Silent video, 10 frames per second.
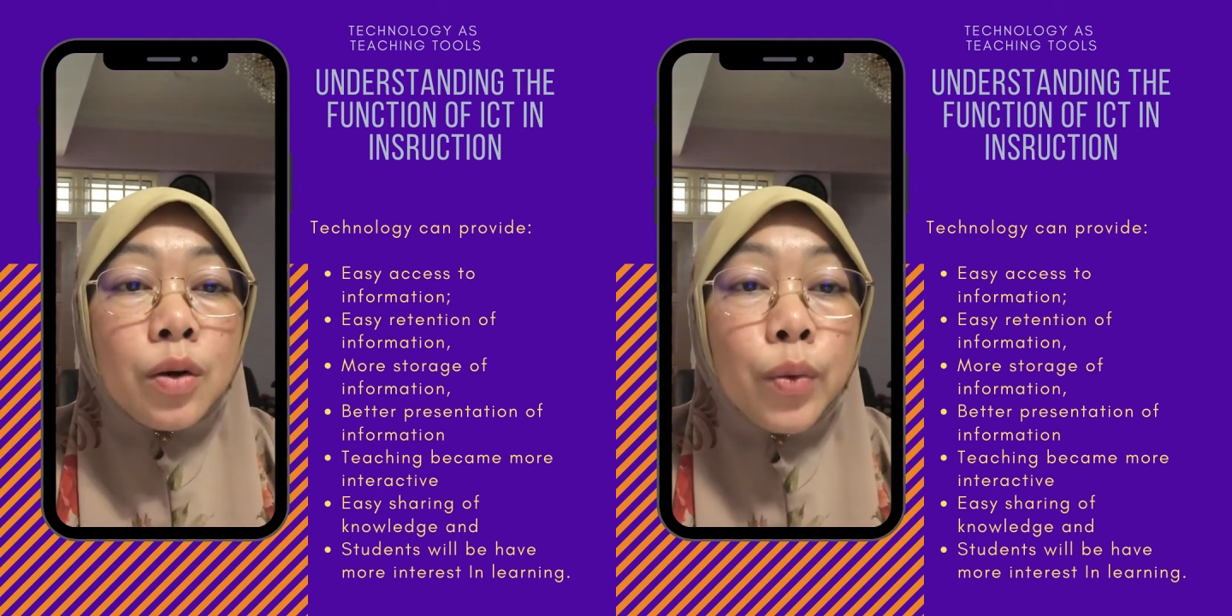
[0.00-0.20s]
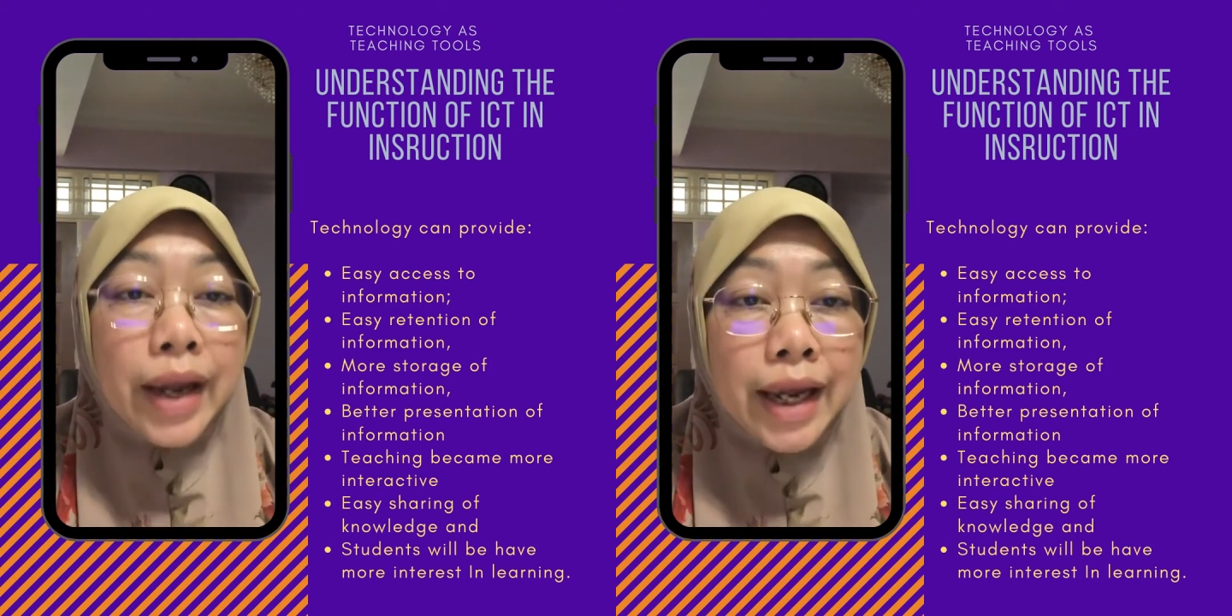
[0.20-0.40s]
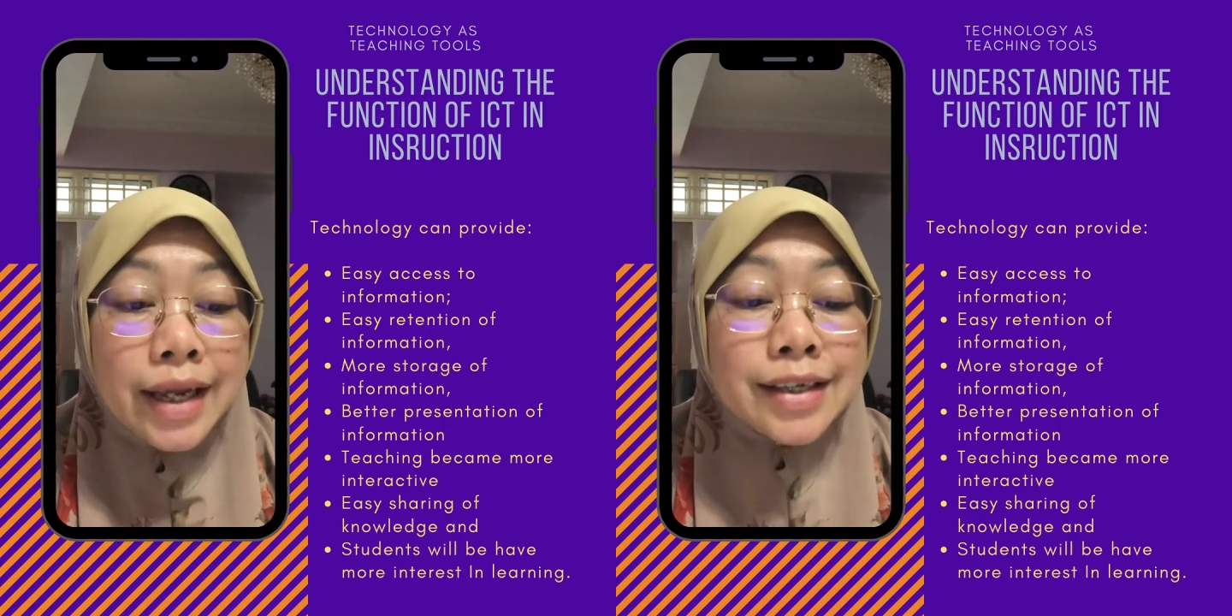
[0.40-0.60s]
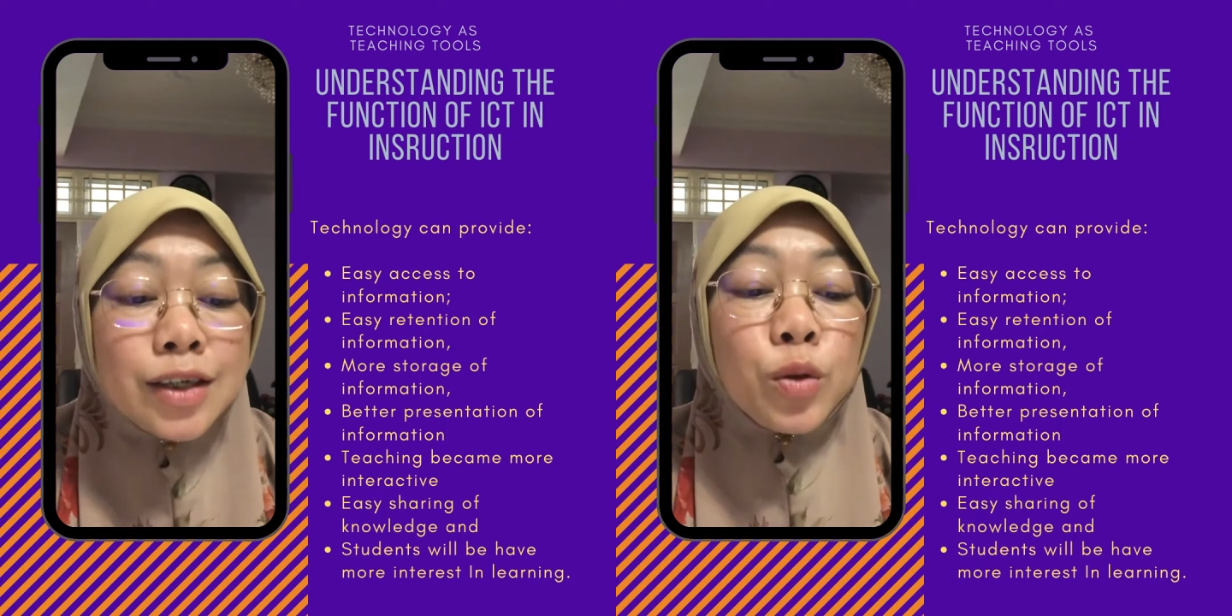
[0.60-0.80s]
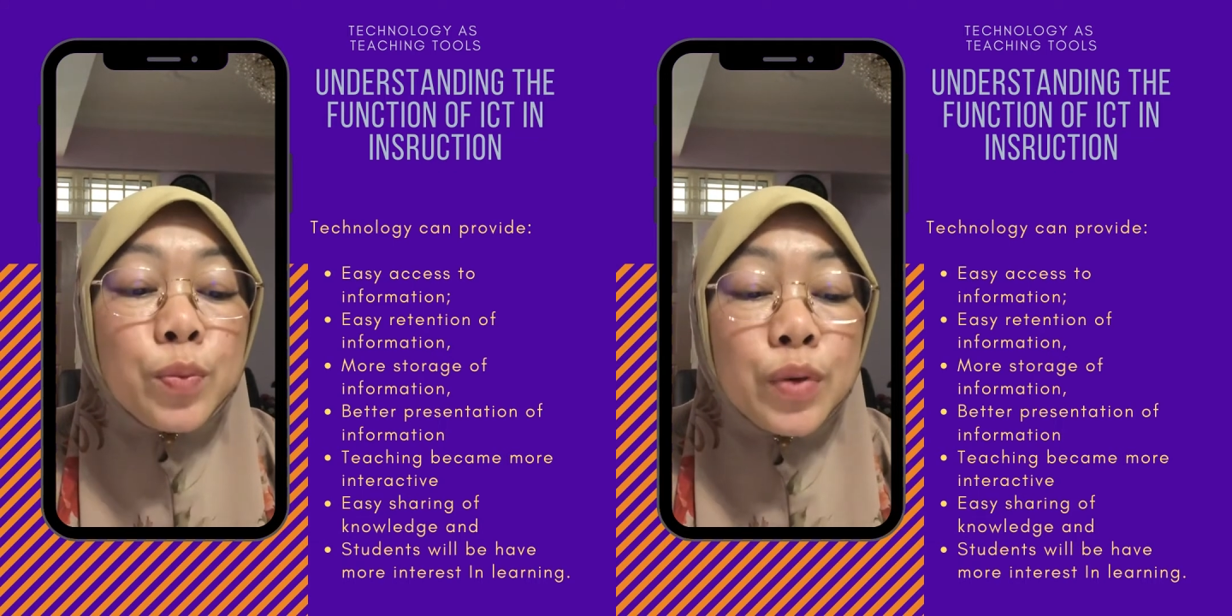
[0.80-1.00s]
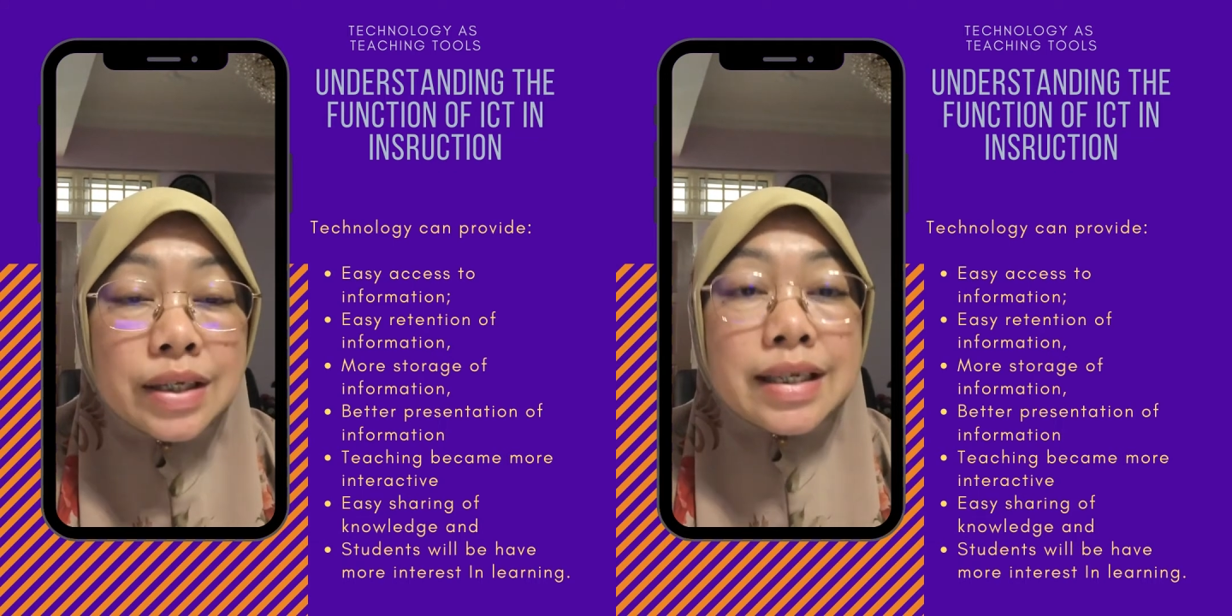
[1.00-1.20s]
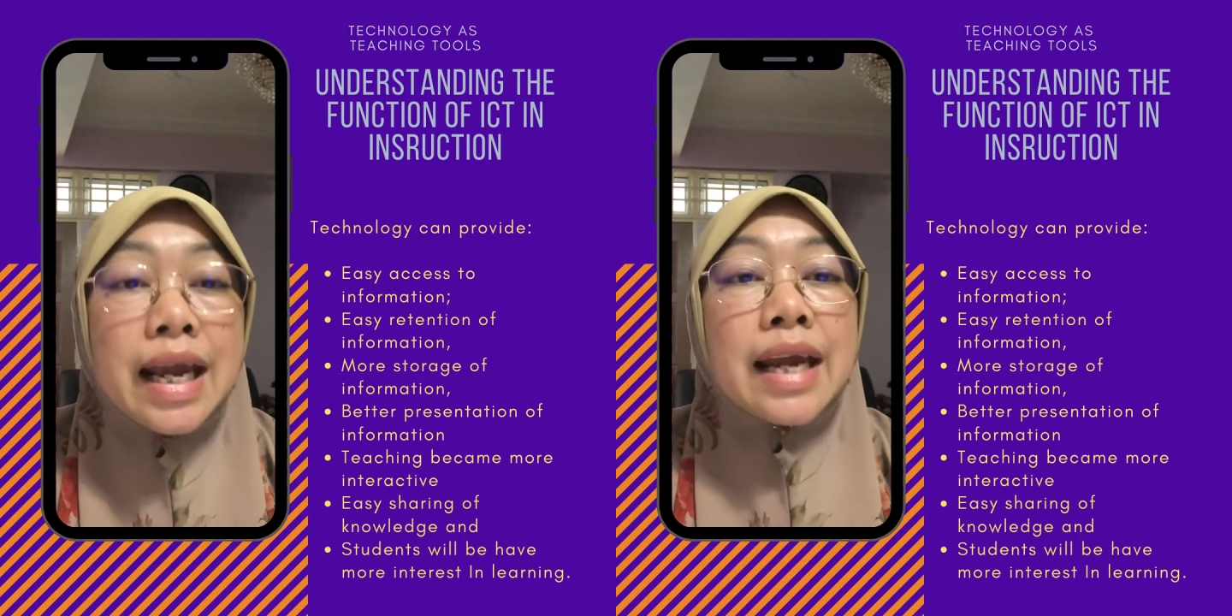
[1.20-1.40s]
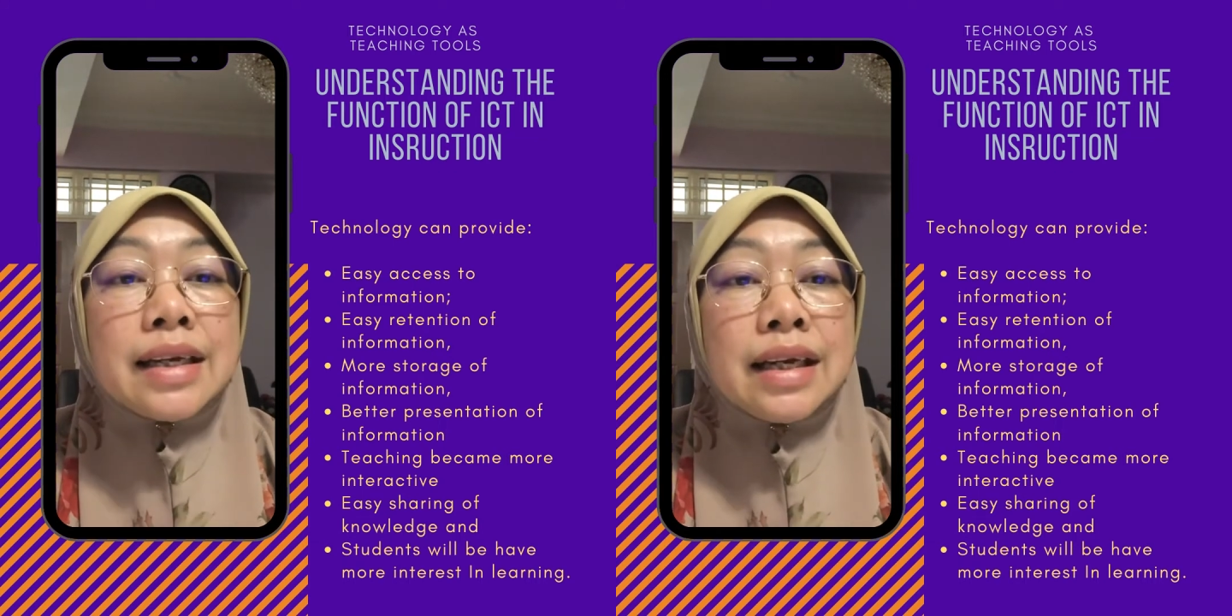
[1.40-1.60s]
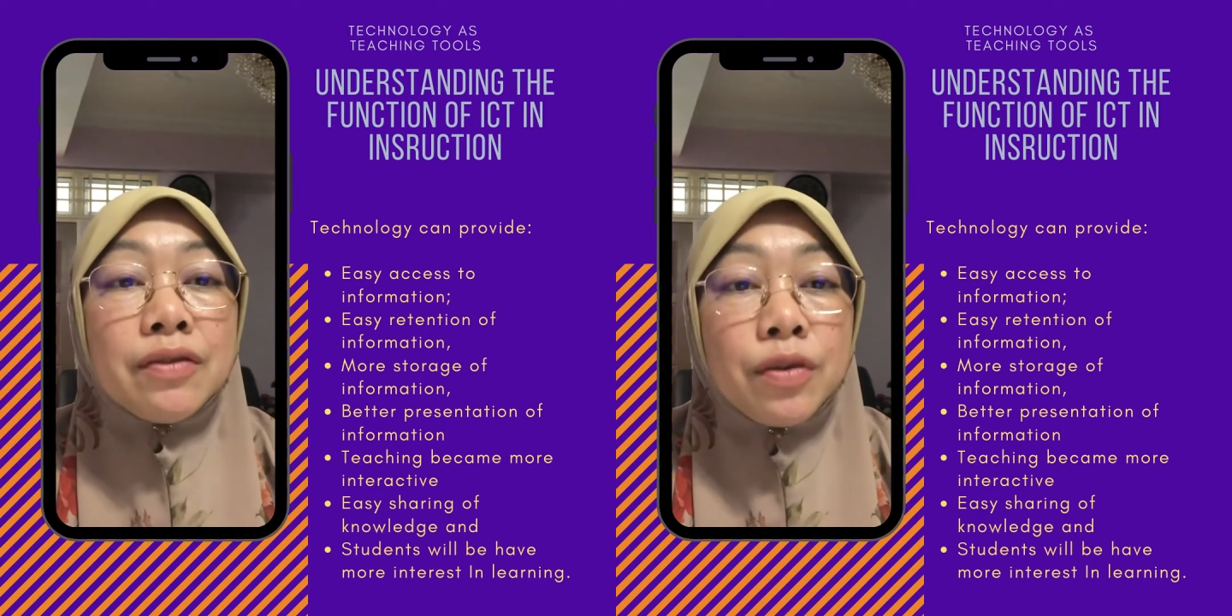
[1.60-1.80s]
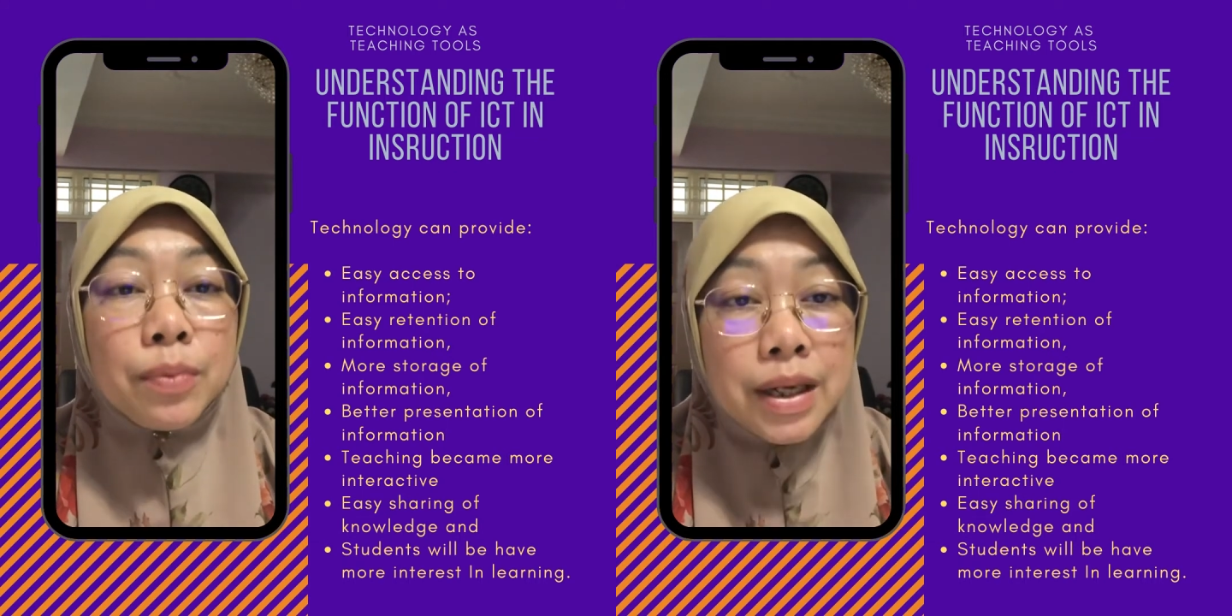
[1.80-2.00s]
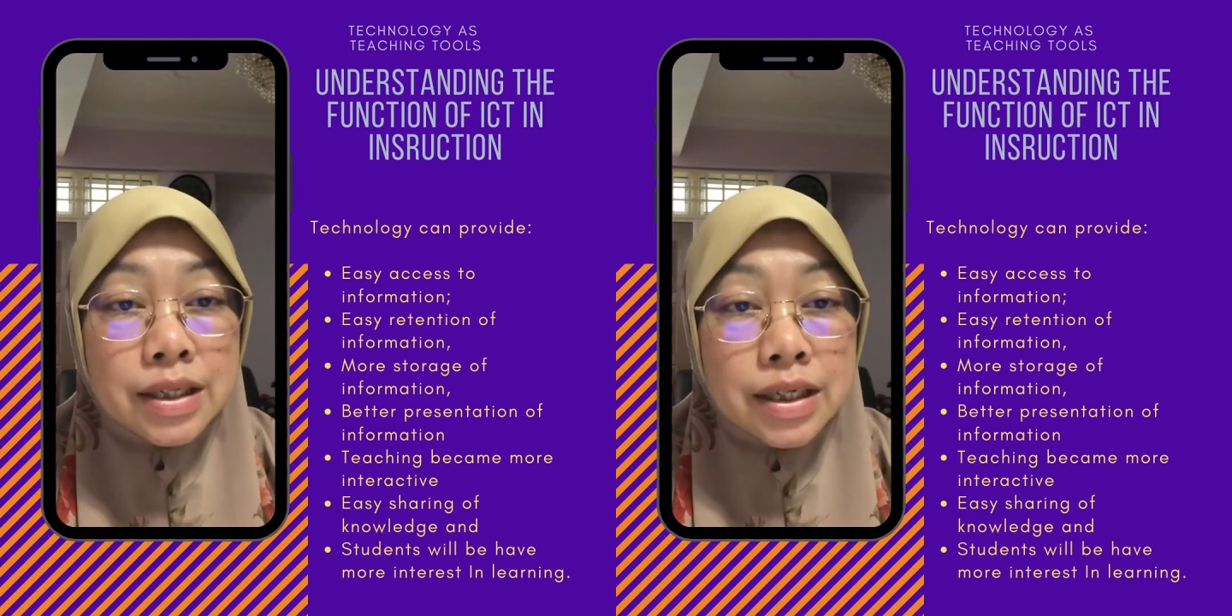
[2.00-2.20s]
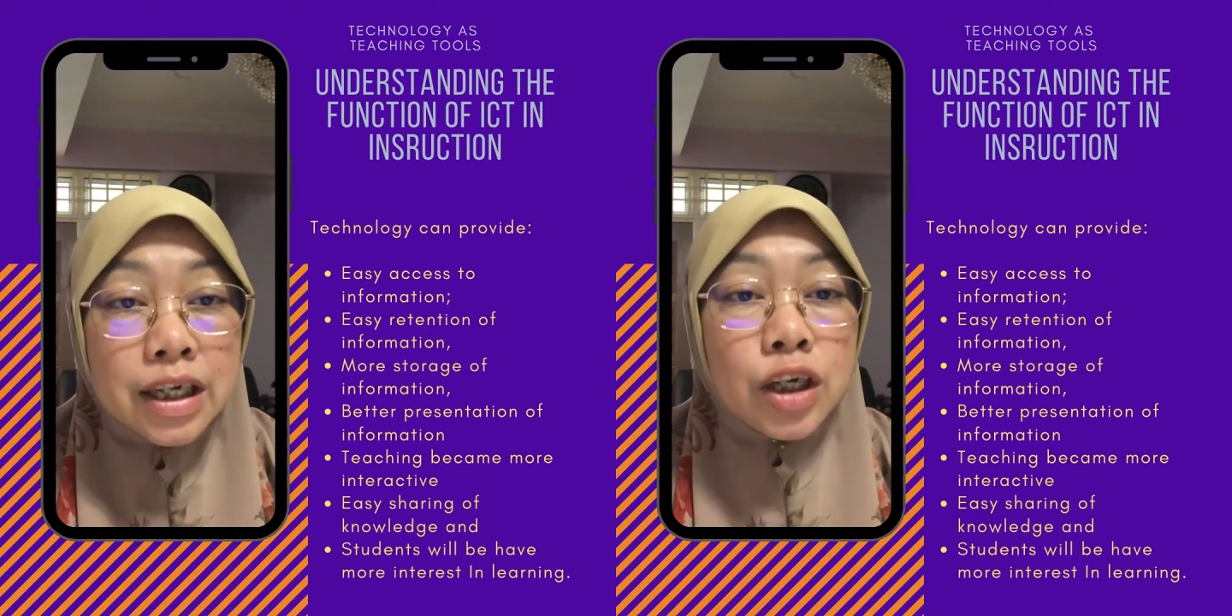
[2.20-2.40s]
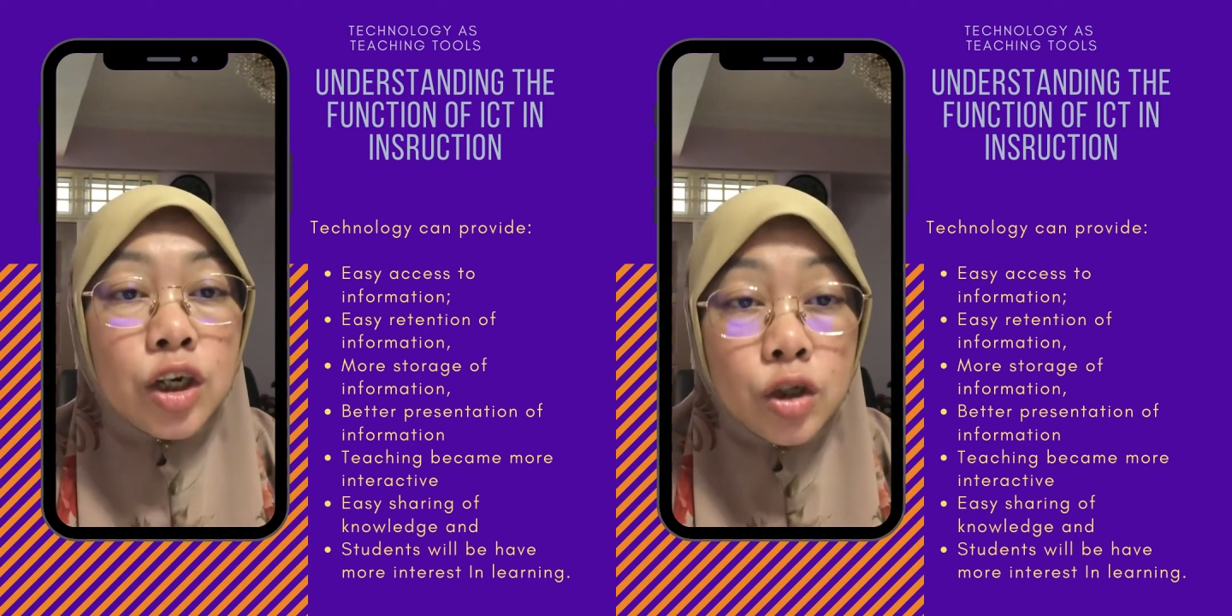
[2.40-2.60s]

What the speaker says: ways to present information